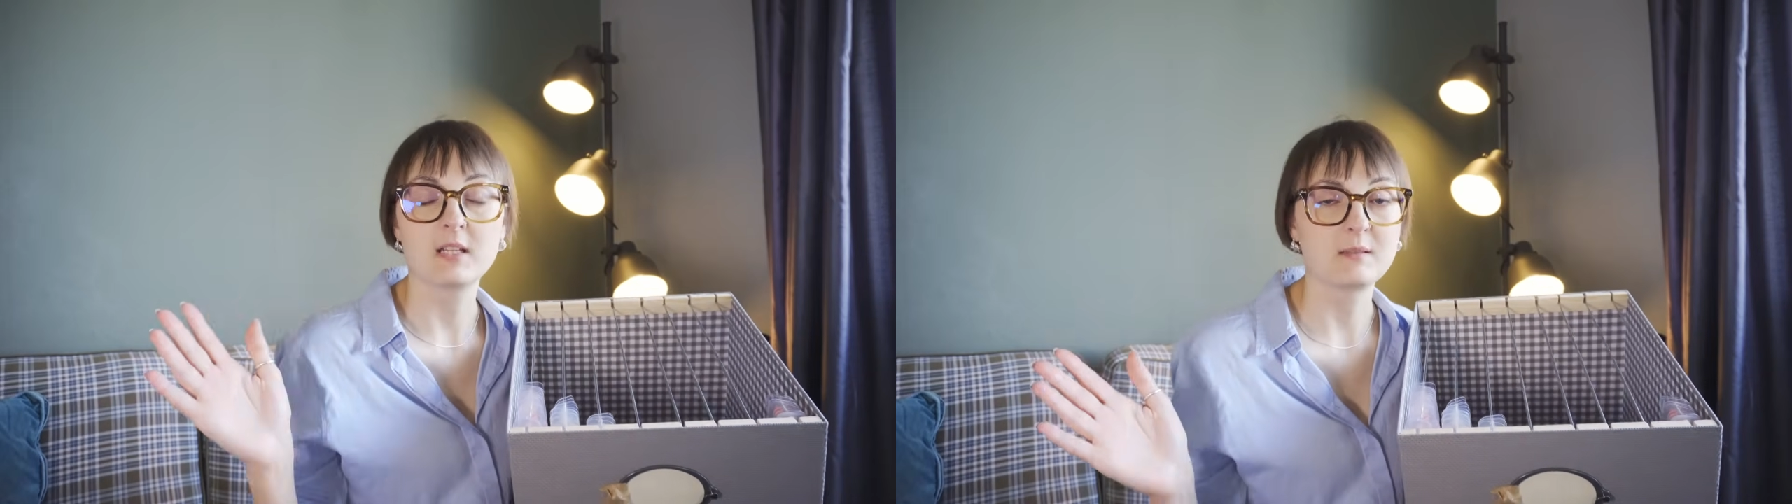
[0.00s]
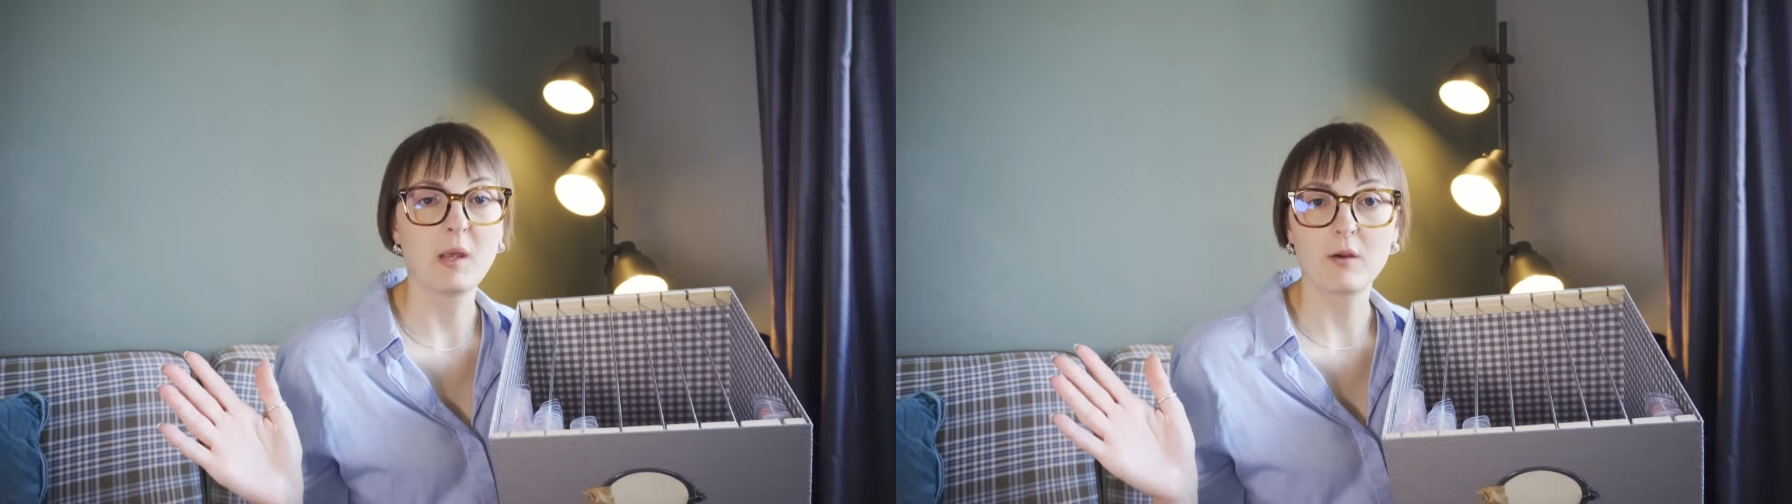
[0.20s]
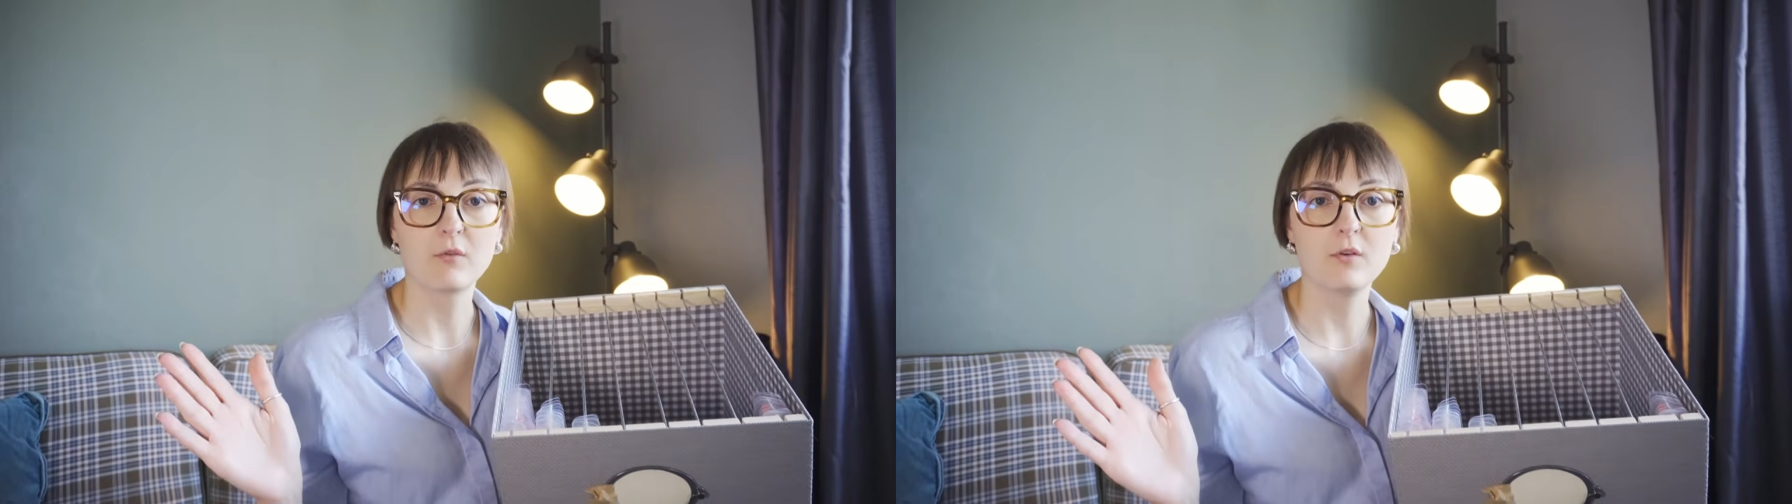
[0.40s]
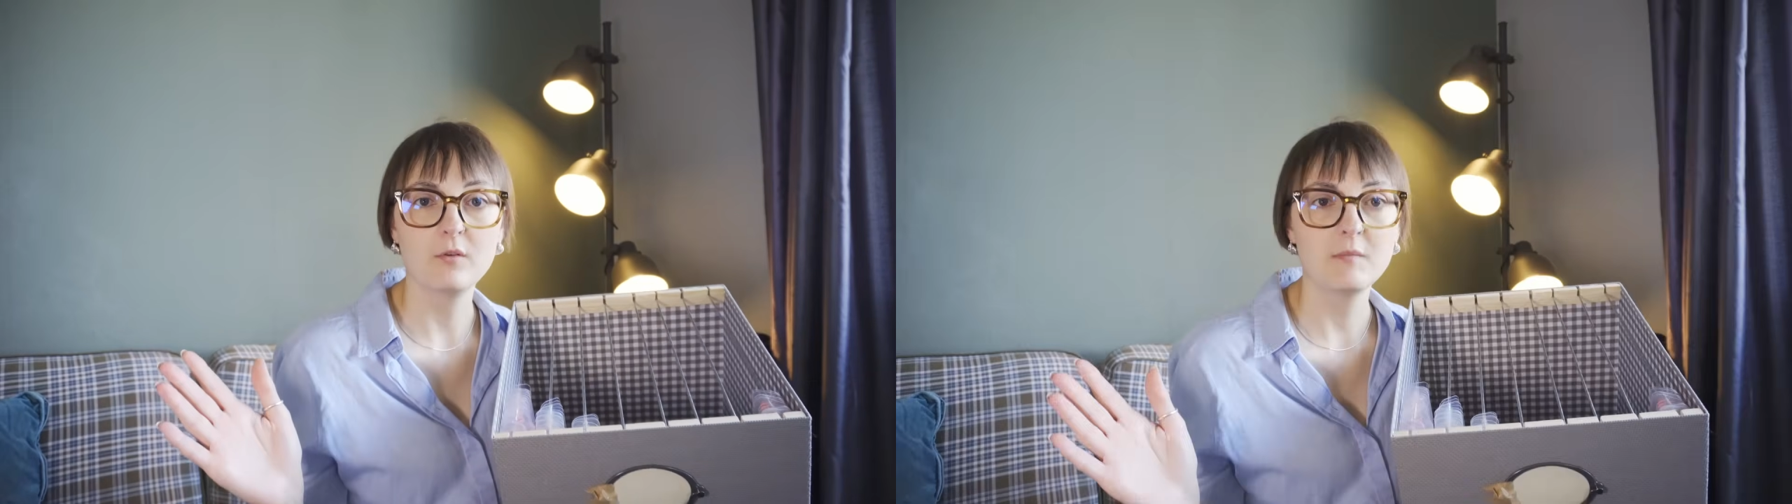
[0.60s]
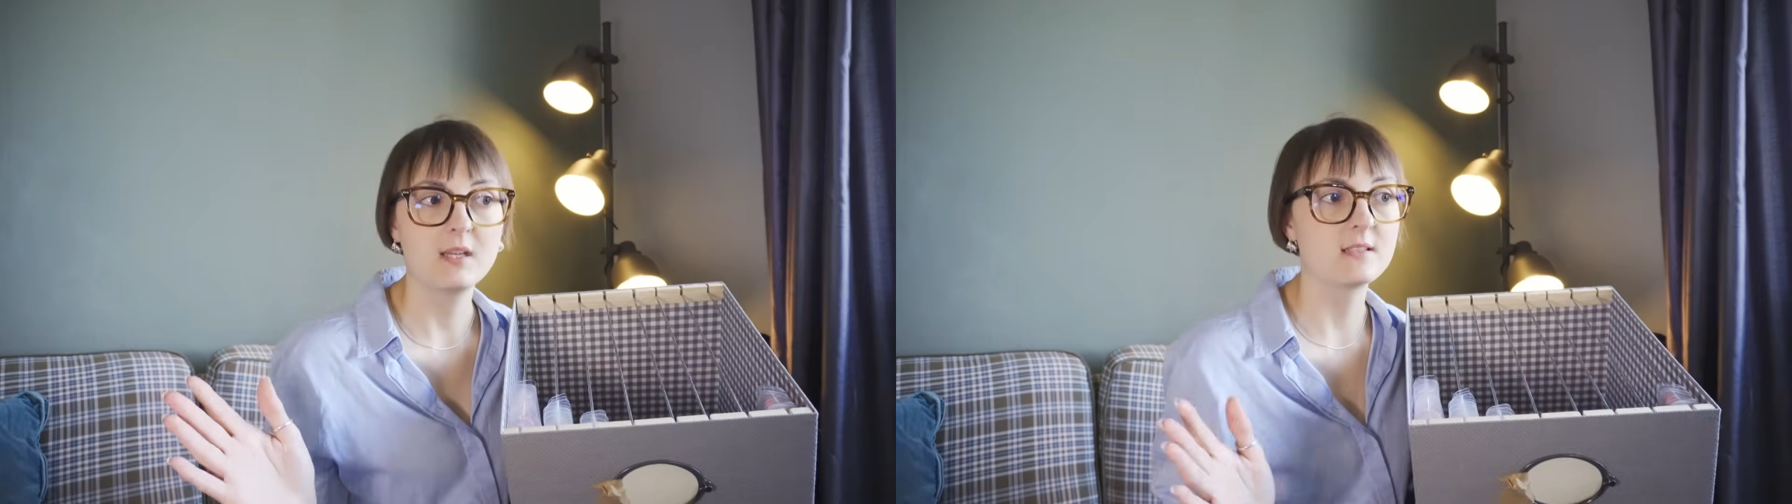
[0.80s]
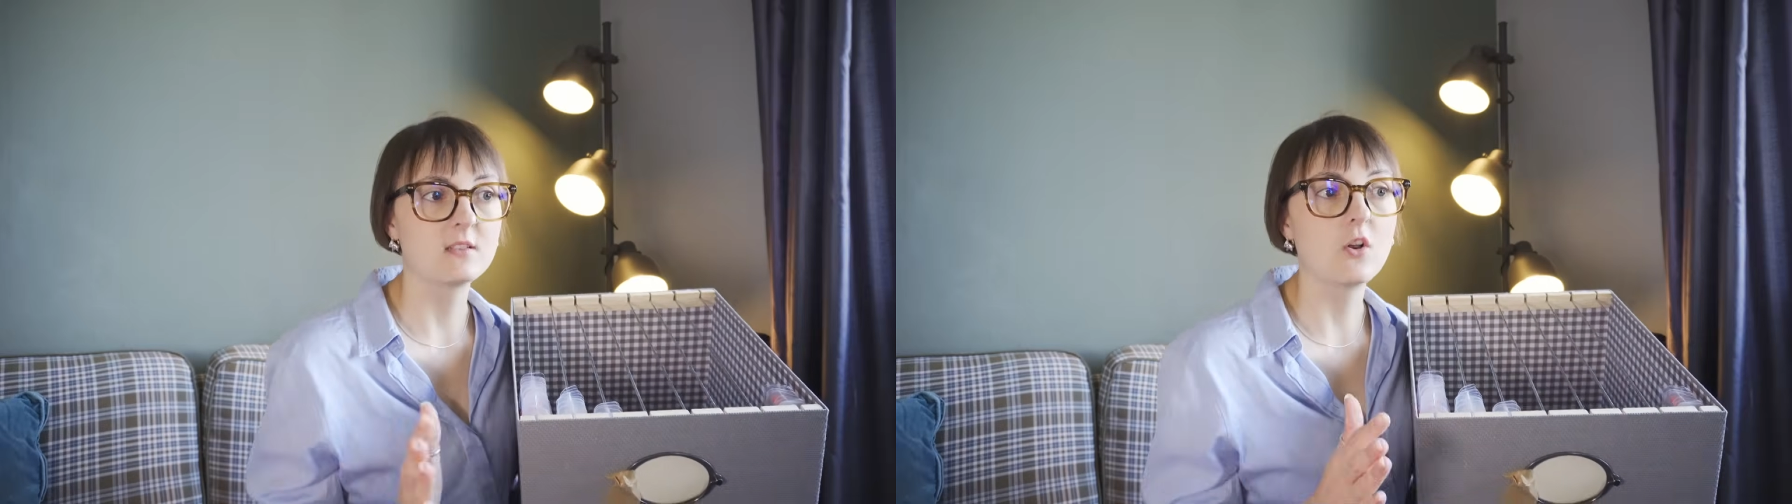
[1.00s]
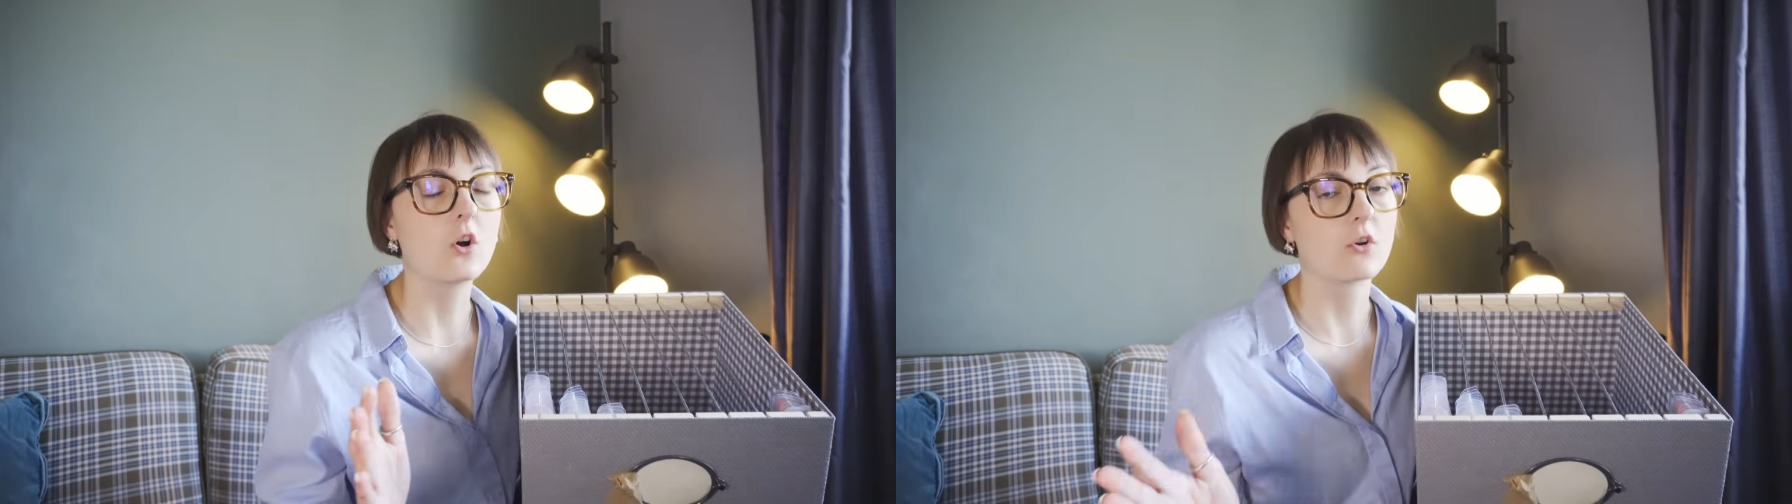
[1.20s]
spare room is not a